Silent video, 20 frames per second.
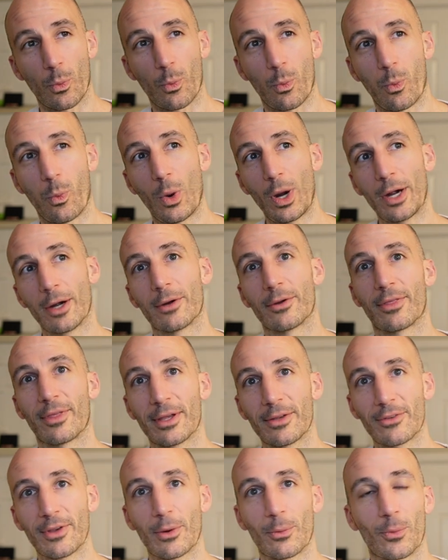where
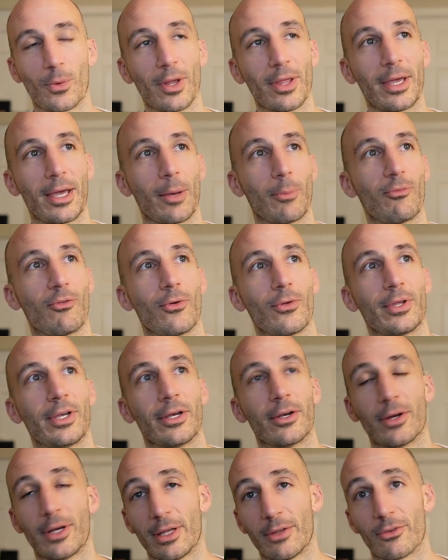things get really helpful
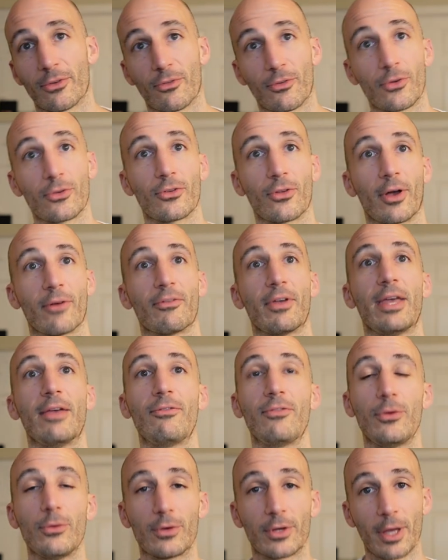here is, first off,
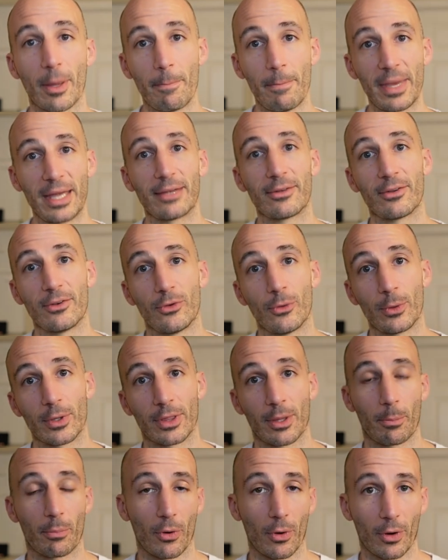if you commit to doing
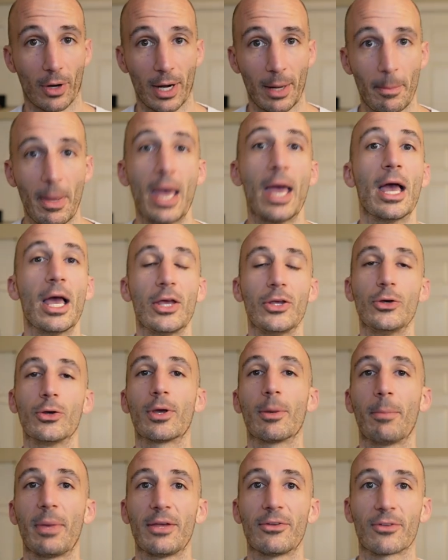the program, you
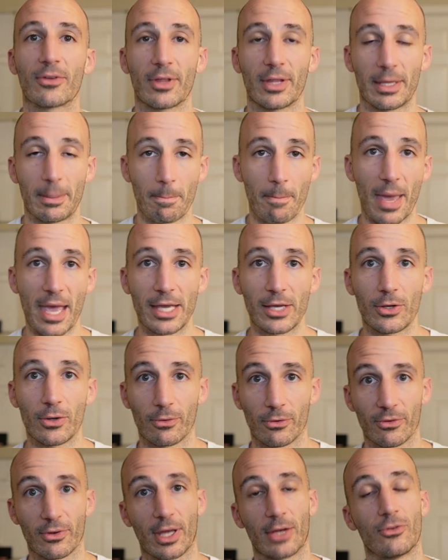can basically make your
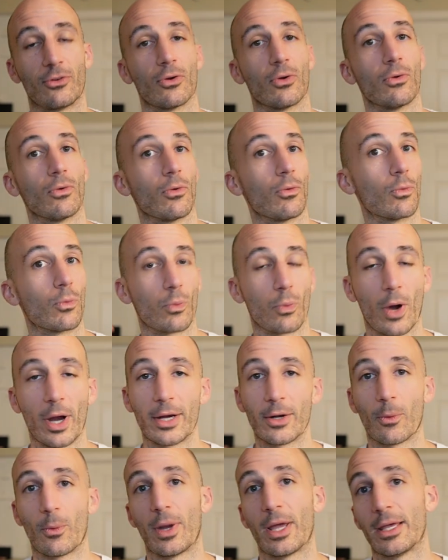schedule
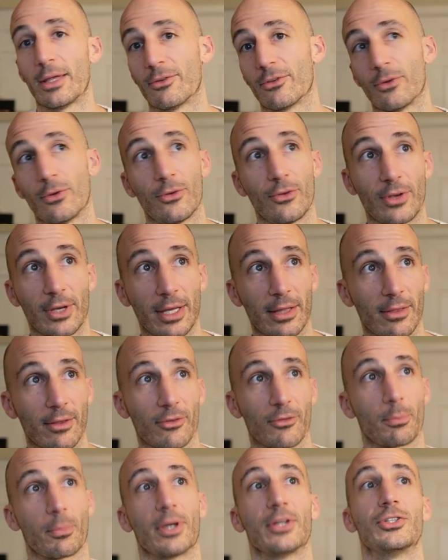right away as soon as you get the
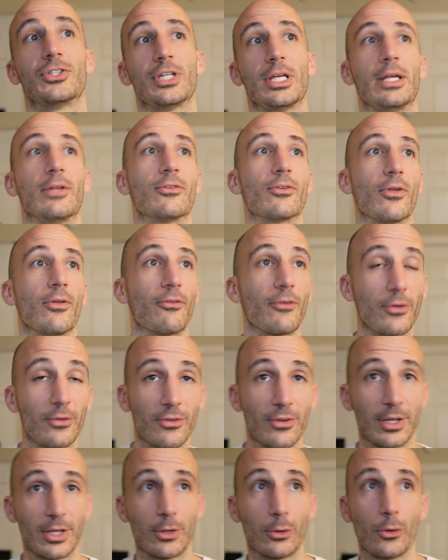spreadsheet. So the first
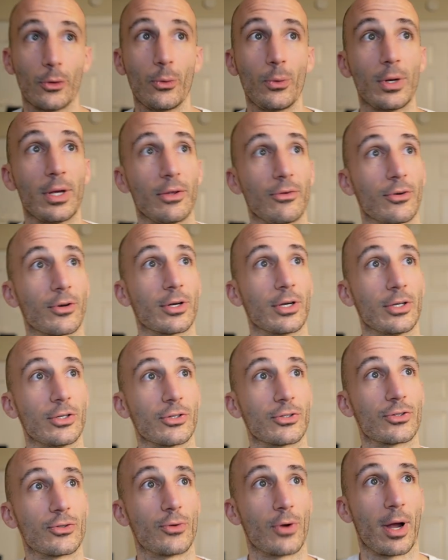thing you do is you're going to
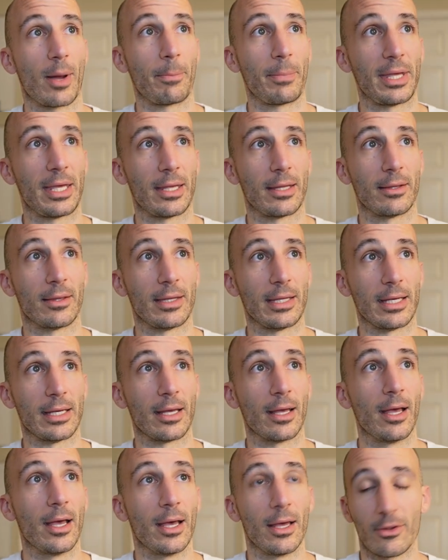just drop in the
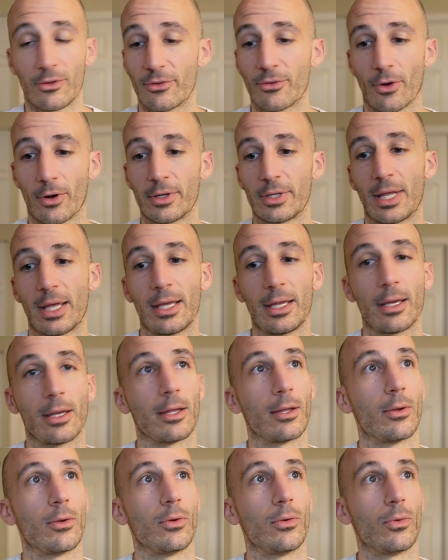start date
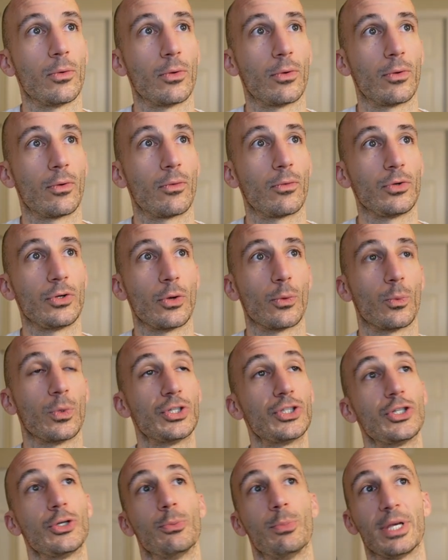and
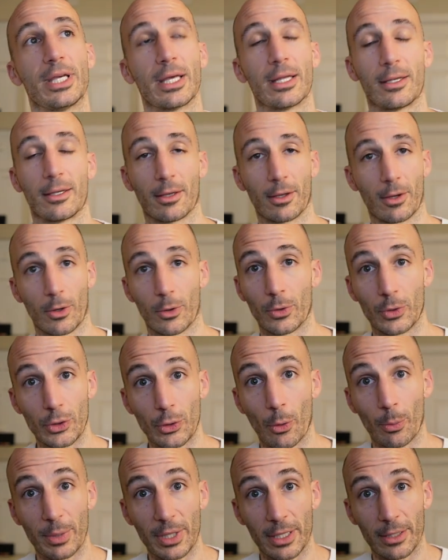which
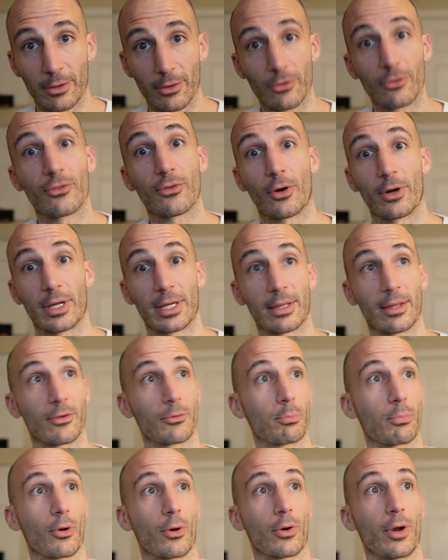you'll be starting this
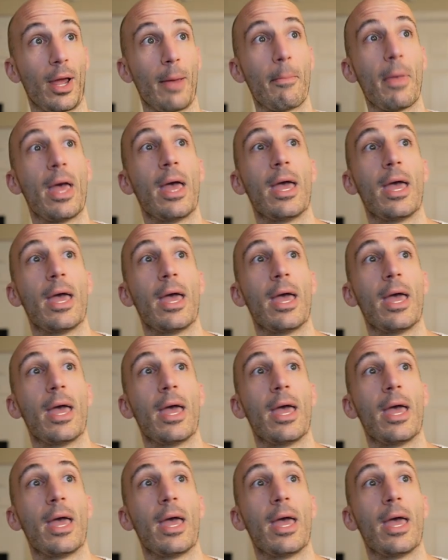program,